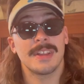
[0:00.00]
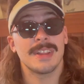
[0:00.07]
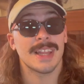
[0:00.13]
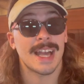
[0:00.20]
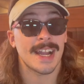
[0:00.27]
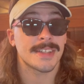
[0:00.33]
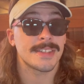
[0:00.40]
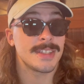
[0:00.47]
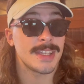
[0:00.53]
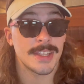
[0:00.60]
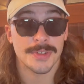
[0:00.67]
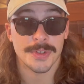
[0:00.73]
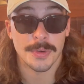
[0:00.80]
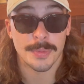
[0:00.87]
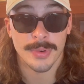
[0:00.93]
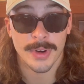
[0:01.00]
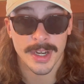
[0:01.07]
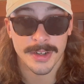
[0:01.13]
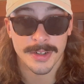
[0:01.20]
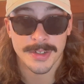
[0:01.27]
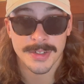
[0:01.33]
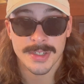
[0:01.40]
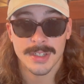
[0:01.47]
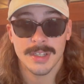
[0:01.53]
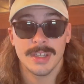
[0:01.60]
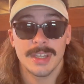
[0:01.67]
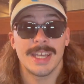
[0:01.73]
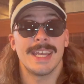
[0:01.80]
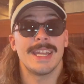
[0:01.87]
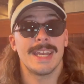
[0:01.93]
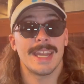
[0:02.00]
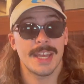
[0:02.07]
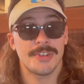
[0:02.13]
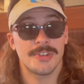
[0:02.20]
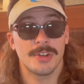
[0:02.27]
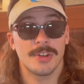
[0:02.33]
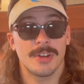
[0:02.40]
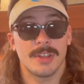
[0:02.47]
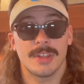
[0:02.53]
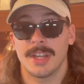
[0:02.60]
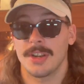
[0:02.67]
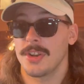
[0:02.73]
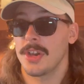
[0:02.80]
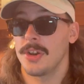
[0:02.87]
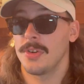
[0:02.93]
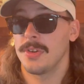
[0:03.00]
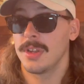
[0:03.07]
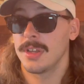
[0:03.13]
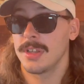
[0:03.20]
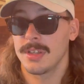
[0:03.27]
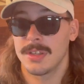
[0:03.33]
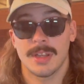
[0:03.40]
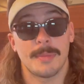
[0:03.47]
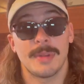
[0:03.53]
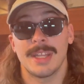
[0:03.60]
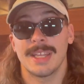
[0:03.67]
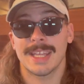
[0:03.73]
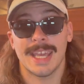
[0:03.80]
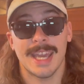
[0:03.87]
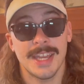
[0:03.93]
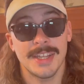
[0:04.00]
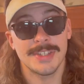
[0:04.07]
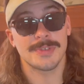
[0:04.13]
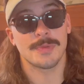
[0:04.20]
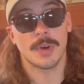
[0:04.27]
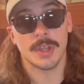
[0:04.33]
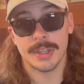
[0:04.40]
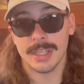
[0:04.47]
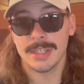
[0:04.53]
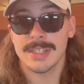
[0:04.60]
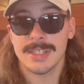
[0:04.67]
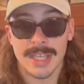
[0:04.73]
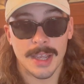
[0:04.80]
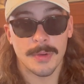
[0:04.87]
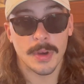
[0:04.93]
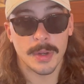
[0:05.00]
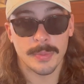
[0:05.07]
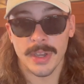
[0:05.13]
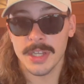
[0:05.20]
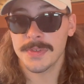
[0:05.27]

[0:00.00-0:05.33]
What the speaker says: lackadaisical predators. In nature, they're known. In a cage, it's one thing to stay in one place